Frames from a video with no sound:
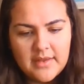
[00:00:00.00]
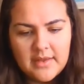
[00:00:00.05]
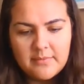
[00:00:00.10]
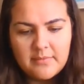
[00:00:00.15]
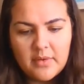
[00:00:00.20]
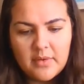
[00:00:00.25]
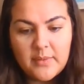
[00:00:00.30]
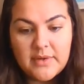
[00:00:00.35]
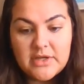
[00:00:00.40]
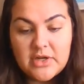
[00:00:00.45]

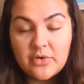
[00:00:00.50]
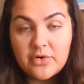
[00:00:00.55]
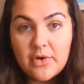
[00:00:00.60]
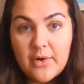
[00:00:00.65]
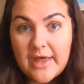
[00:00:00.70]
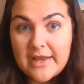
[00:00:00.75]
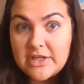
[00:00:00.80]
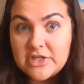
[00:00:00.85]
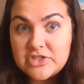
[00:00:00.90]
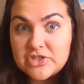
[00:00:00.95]
"But we don't know
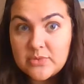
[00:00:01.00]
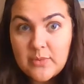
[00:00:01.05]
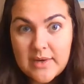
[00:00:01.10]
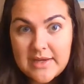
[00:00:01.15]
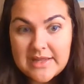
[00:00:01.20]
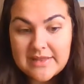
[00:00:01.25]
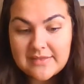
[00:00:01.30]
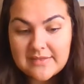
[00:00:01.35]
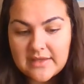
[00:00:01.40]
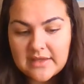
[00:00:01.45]
how to do
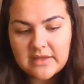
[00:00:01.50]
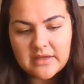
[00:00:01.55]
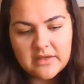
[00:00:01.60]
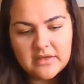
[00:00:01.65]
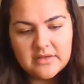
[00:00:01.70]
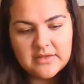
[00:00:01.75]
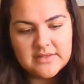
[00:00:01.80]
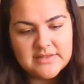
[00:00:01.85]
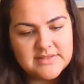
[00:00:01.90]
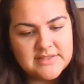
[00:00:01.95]
anything,"
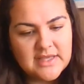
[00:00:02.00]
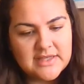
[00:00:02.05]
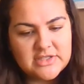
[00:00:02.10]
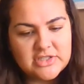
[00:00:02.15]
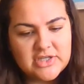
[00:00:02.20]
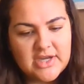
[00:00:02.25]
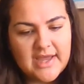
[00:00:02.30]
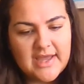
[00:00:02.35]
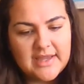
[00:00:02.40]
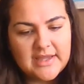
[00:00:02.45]
said
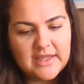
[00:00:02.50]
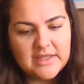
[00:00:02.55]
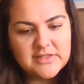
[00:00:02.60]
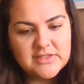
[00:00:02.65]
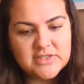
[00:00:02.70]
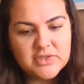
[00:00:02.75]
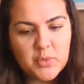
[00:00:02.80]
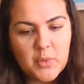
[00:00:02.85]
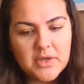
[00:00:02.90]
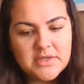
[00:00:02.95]
Jack. "And
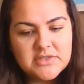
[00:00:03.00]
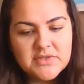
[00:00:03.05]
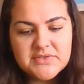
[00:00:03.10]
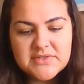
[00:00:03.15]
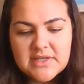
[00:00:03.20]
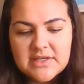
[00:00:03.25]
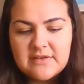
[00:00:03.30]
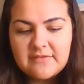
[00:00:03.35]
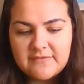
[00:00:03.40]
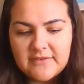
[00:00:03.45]
Squanto's
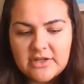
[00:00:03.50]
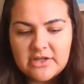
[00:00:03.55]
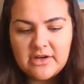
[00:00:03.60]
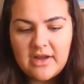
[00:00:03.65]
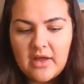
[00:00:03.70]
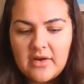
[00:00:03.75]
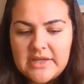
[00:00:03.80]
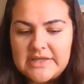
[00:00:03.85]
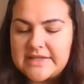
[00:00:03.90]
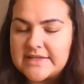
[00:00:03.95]
going to figure
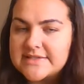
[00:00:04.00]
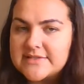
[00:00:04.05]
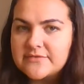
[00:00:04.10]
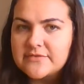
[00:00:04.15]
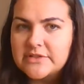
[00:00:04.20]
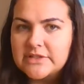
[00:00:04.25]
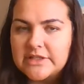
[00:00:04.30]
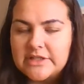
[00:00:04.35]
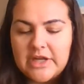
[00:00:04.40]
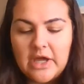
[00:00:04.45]
out he doesn't
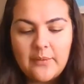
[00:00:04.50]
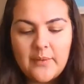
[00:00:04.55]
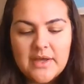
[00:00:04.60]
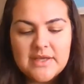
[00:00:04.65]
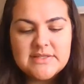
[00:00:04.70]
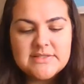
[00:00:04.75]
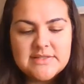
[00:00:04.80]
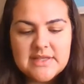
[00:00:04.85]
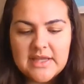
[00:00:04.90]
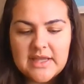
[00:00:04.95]
really know
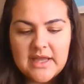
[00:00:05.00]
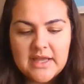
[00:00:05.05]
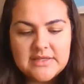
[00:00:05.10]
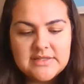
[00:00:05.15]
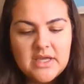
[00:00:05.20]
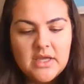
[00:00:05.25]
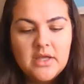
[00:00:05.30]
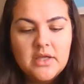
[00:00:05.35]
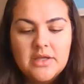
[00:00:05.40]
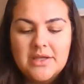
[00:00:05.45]
us, and—"
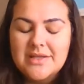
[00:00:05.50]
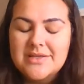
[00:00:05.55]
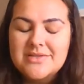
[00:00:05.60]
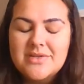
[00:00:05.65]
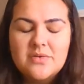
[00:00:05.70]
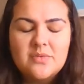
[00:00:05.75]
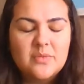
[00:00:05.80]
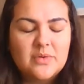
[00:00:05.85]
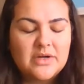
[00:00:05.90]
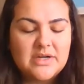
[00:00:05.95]

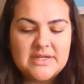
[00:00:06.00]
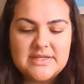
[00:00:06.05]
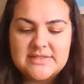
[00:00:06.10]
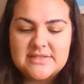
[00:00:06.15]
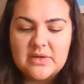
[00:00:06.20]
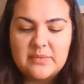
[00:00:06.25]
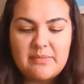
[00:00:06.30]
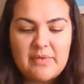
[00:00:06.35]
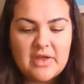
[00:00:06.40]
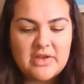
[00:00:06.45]
"Don't worry
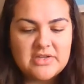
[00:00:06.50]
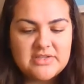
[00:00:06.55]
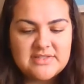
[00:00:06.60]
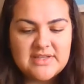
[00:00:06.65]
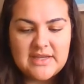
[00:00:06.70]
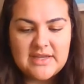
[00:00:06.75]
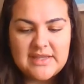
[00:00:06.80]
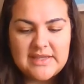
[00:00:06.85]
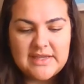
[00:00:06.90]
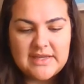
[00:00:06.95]
so much,"
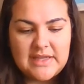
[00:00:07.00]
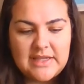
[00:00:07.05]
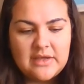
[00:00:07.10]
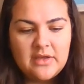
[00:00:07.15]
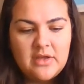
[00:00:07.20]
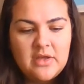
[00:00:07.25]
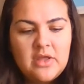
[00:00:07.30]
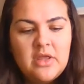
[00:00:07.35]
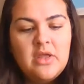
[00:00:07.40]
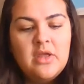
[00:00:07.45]
said Annie.
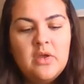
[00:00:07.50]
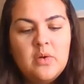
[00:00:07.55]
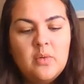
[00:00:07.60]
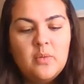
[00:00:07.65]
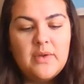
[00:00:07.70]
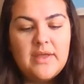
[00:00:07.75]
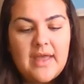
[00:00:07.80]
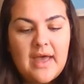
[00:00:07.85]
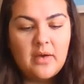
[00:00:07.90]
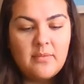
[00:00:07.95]

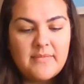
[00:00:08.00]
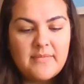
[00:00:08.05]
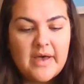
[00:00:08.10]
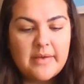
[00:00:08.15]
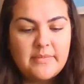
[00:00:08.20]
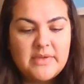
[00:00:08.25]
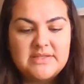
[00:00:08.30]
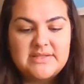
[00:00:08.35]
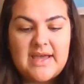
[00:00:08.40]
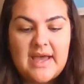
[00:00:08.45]
"We help Mom
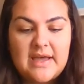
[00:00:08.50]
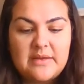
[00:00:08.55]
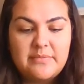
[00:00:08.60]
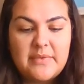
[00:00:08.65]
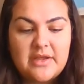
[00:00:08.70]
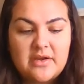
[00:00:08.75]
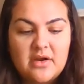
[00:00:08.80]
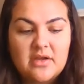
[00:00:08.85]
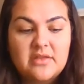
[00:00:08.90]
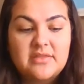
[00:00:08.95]
and Dad
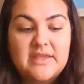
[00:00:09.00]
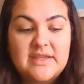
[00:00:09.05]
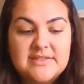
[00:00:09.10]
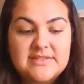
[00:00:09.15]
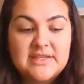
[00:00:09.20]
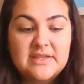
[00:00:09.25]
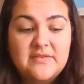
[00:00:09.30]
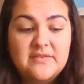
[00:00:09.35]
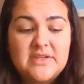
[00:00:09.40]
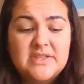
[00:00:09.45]
make our
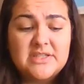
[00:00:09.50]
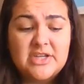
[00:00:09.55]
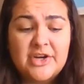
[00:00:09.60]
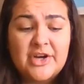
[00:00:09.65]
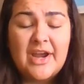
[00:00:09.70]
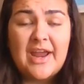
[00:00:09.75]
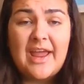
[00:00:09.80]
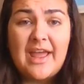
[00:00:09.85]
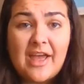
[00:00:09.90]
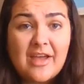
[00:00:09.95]
Thanksgiving
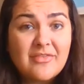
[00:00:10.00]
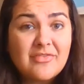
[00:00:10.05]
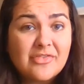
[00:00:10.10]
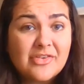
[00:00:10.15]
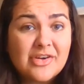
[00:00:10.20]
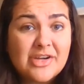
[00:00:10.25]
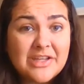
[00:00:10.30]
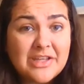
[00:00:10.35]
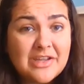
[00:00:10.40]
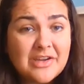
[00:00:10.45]
dinner
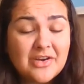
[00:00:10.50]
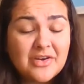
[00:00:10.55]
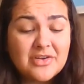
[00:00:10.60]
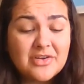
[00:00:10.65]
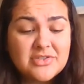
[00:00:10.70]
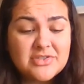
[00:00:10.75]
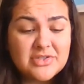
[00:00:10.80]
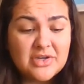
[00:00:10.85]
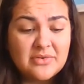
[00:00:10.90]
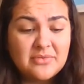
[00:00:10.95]
every year,
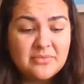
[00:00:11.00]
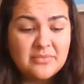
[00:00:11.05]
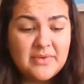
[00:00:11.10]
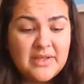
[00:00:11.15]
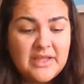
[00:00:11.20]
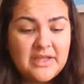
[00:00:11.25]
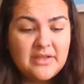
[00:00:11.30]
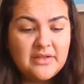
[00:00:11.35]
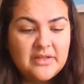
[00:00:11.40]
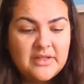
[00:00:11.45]
don't
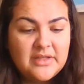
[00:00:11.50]
we?"